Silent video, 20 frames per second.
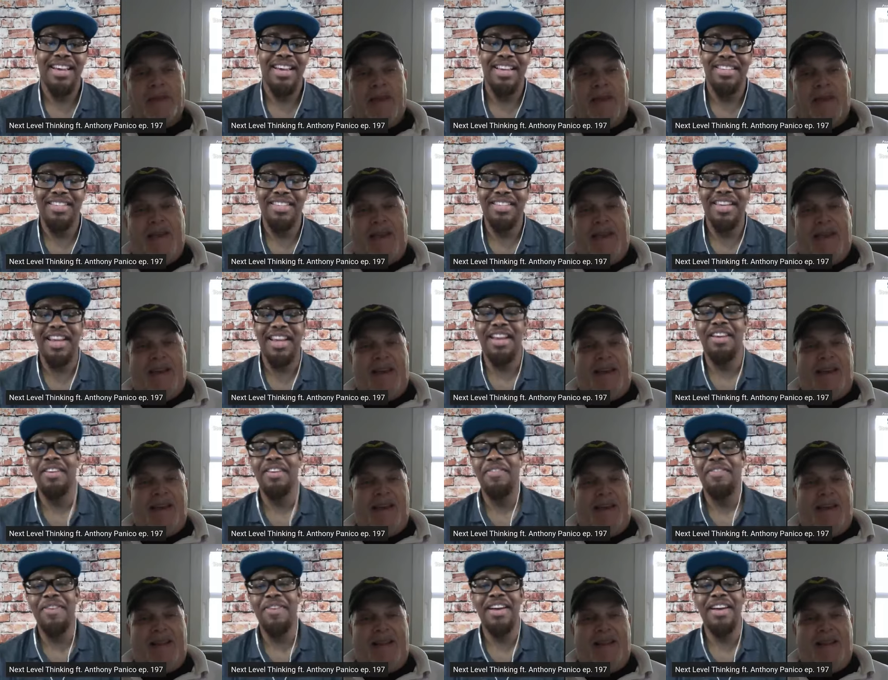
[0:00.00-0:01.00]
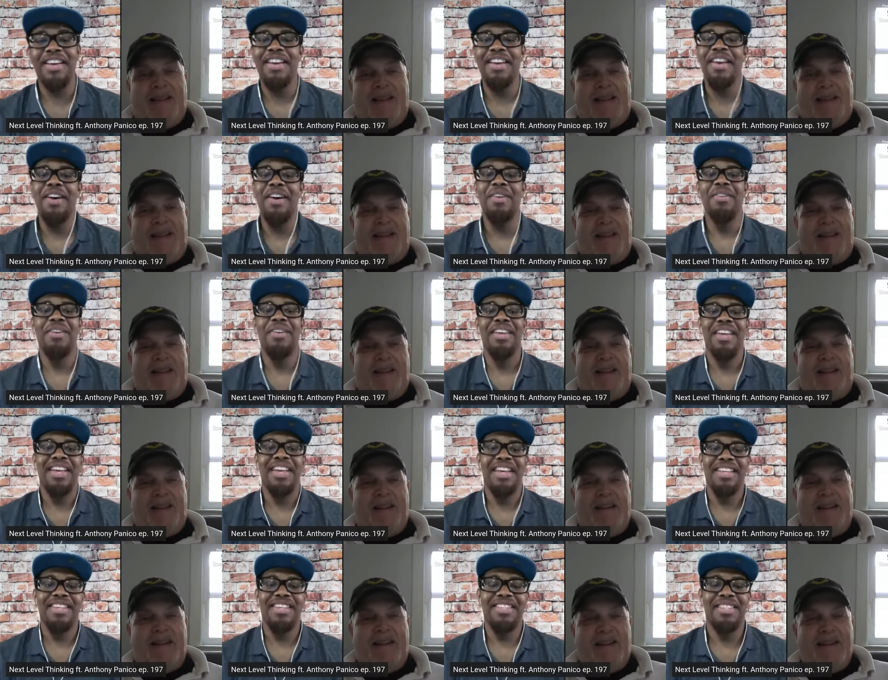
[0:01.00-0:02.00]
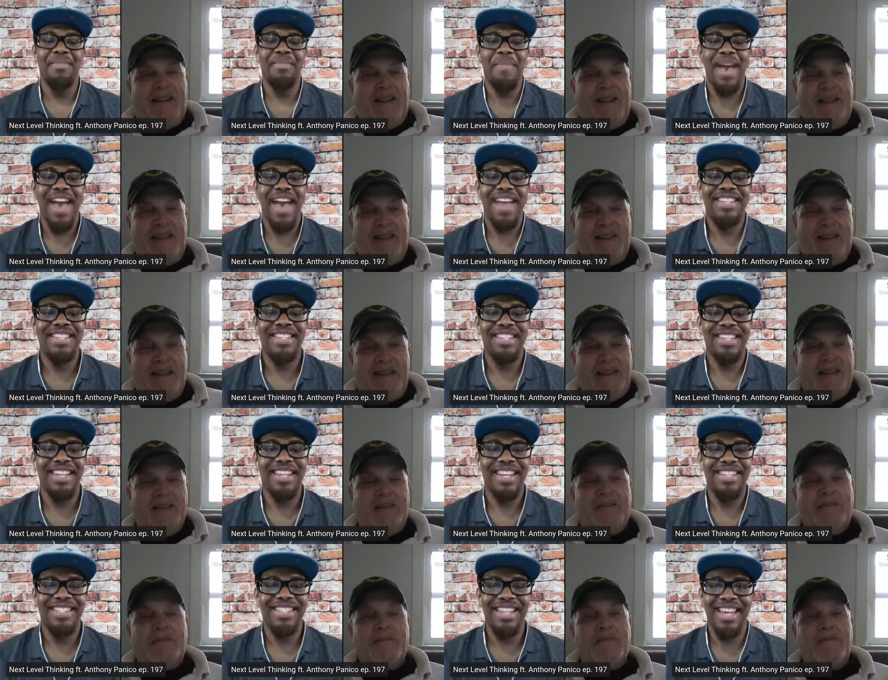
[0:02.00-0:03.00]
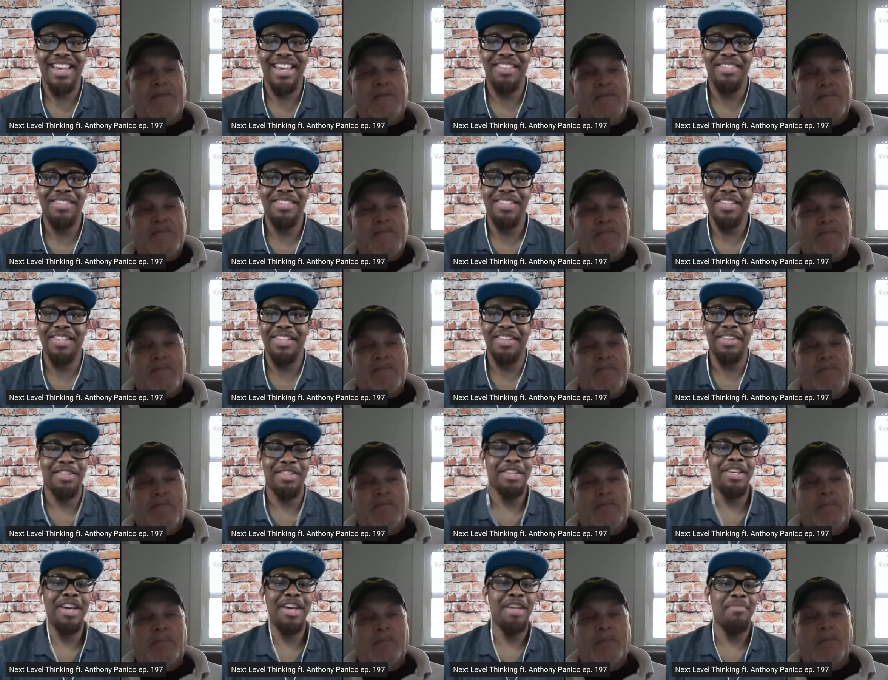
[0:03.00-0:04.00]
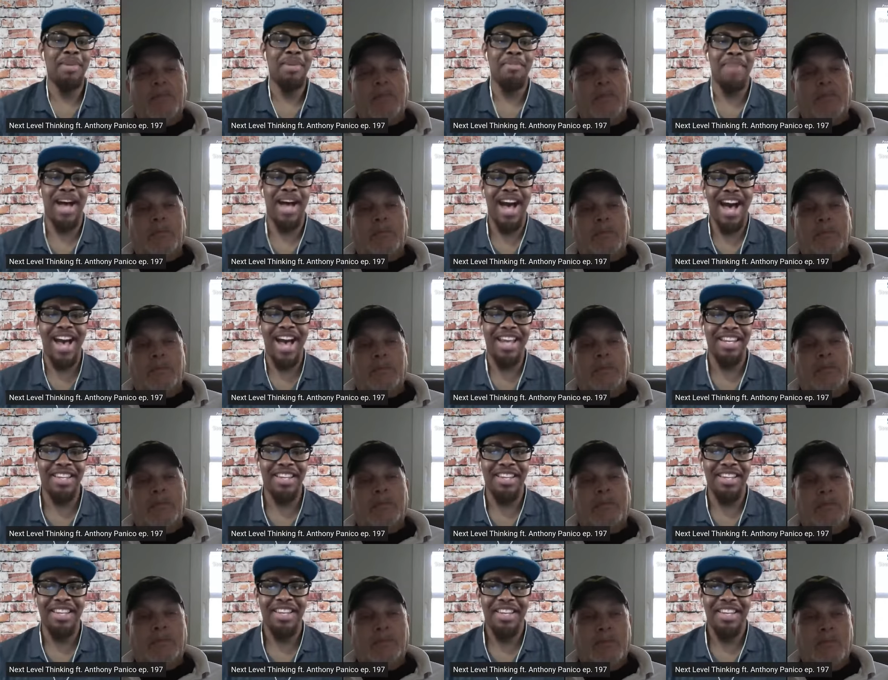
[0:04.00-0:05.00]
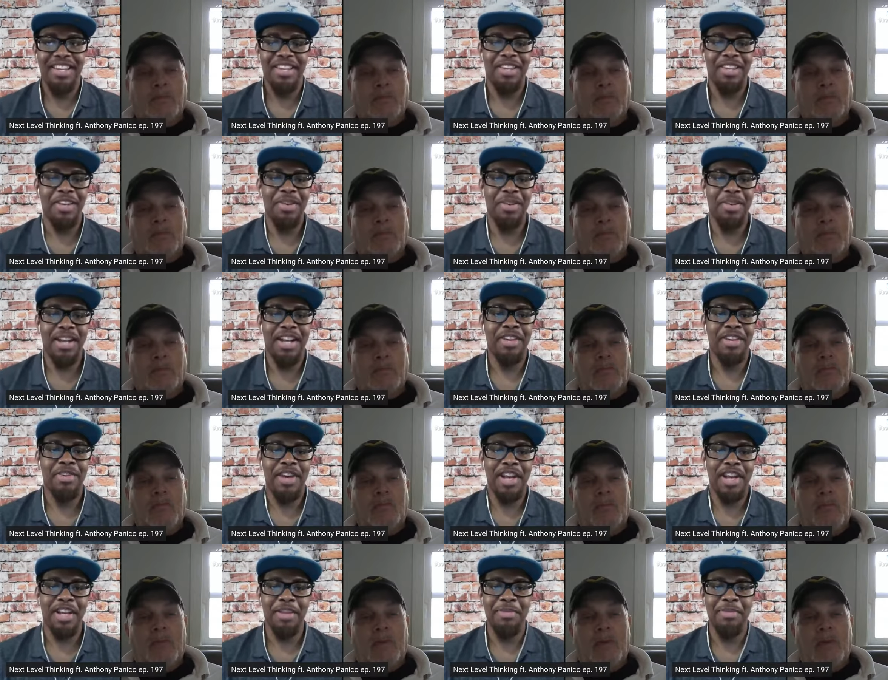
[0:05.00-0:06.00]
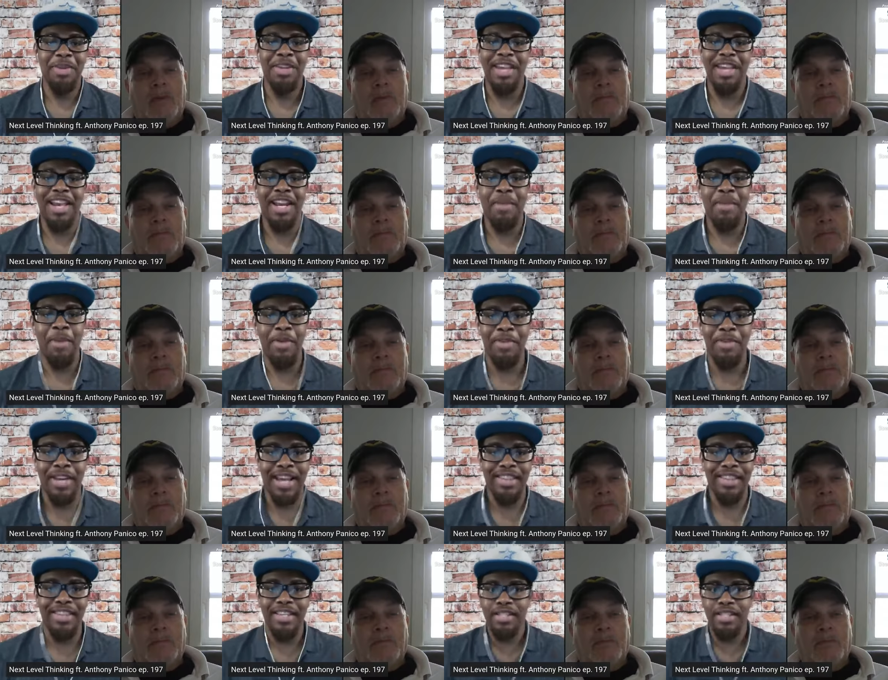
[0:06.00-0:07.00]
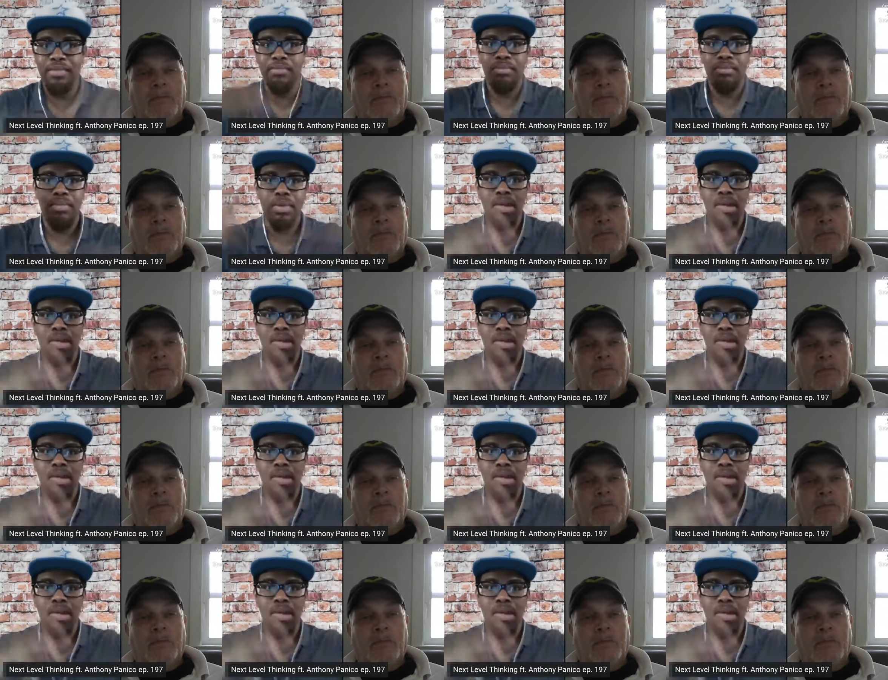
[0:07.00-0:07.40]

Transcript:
Speaker 1: Uh, just kind of on a fun note, just imagine, let's say there's a gunman behind you, and I don't know how to communicate, and I'm over like this.